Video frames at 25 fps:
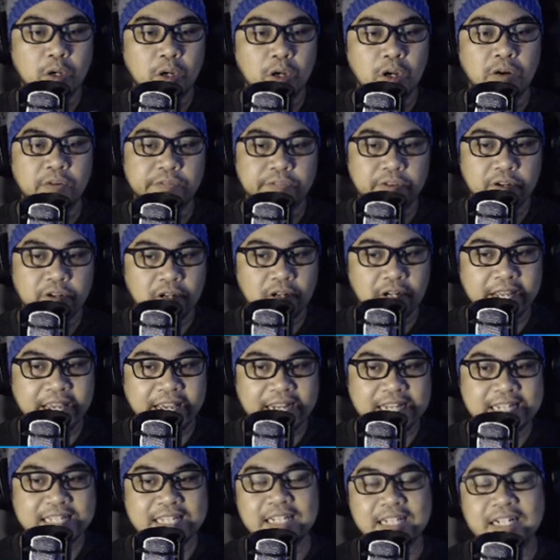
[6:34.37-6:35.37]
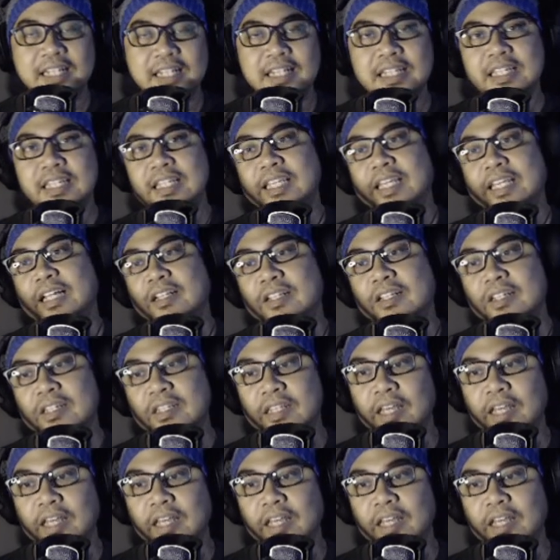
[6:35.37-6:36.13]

of her excellent skills.